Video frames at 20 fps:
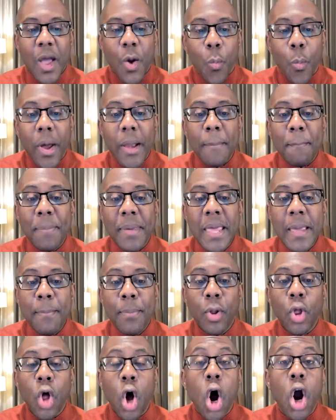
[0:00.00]
When
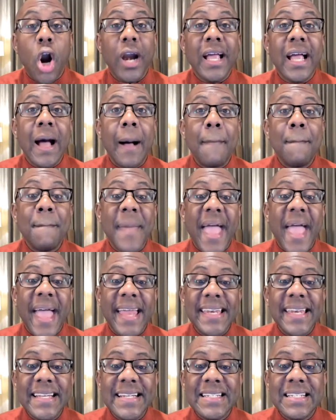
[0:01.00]
people are
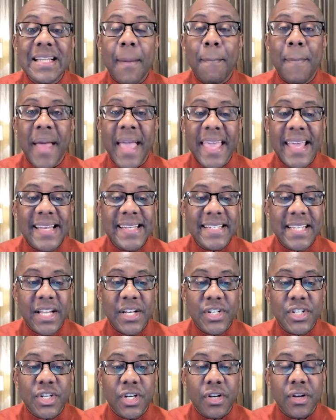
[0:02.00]
commanded to pay
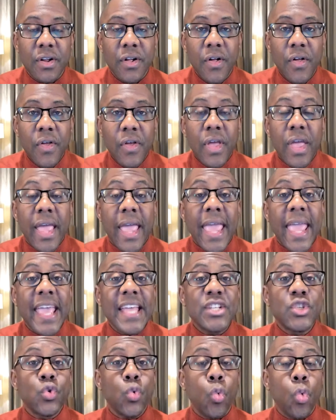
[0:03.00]
attention,
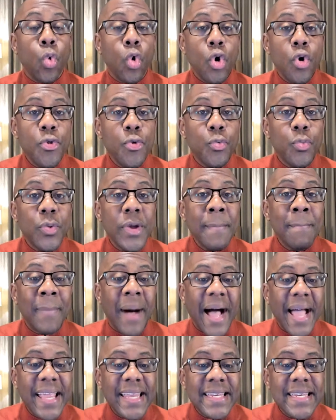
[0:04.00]
it's worth
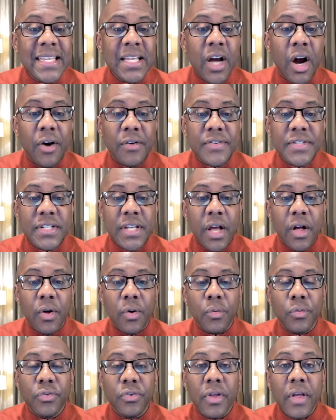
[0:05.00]
reminding
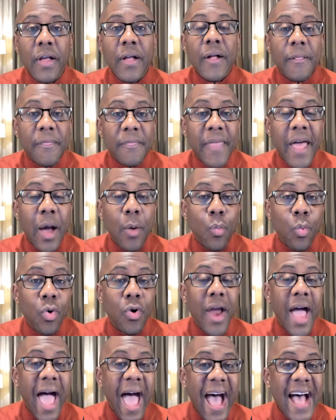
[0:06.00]
ourselves that
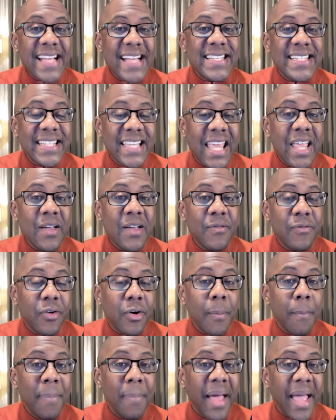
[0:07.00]
we're asking
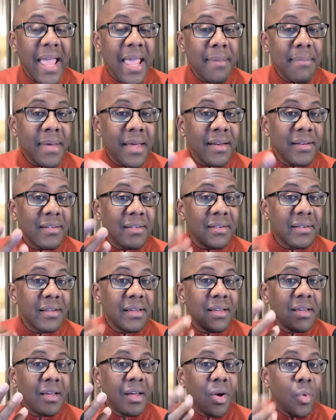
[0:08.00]
for payment.
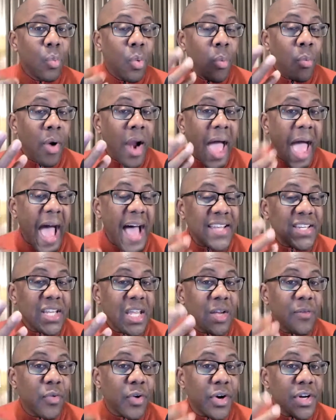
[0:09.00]
When we're
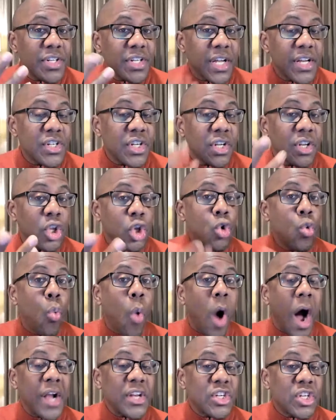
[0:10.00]
asking for attention, you
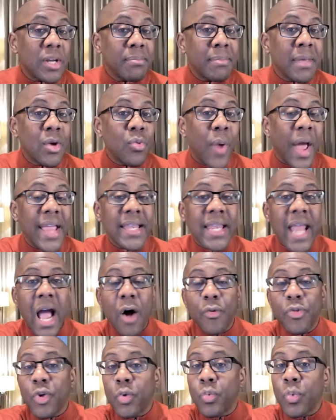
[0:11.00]
watching me right
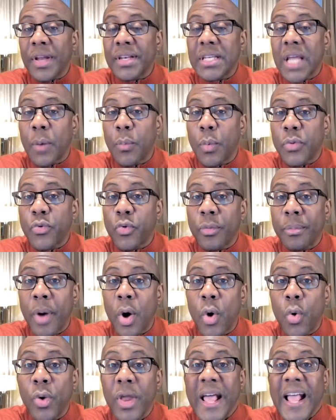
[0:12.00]
now on the Rundown with
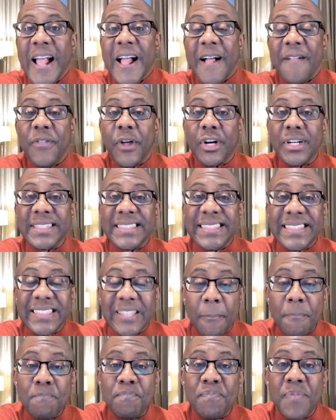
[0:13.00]
Ramon, there's
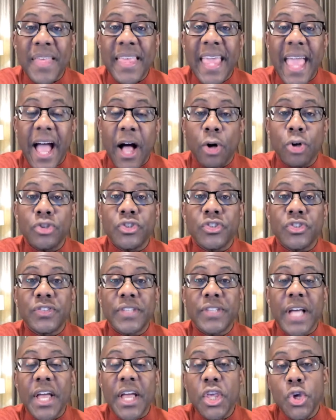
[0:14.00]
something else
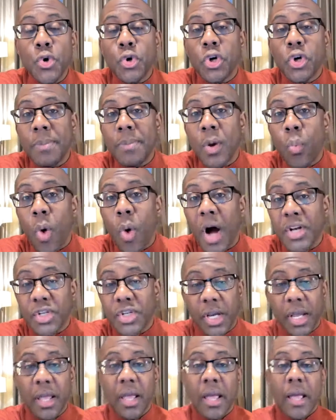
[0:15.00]
that you could be
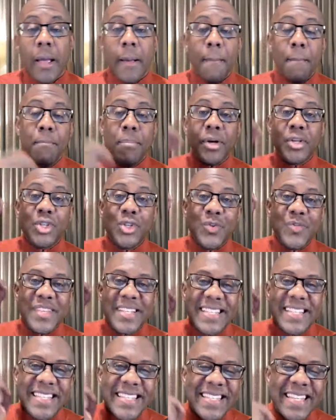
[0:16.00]
watching, but you
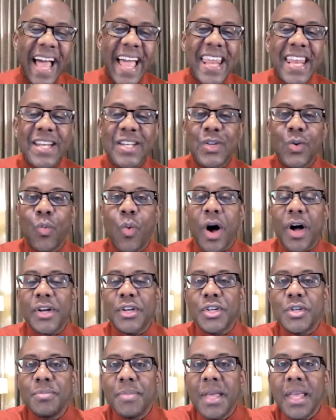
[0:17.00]
decided to
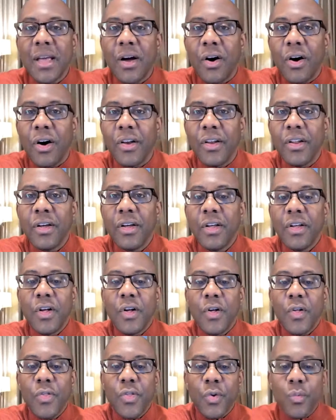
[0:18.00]
watch me on
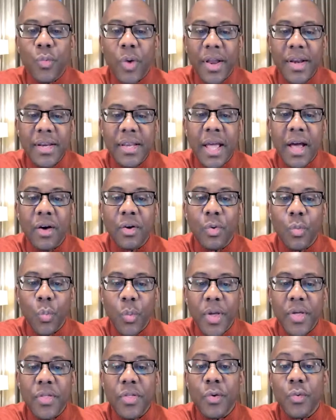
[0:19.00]
the Rundown
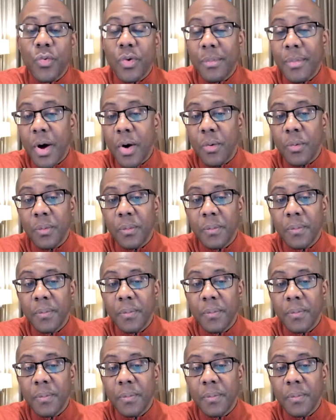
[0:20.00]
with Ramon.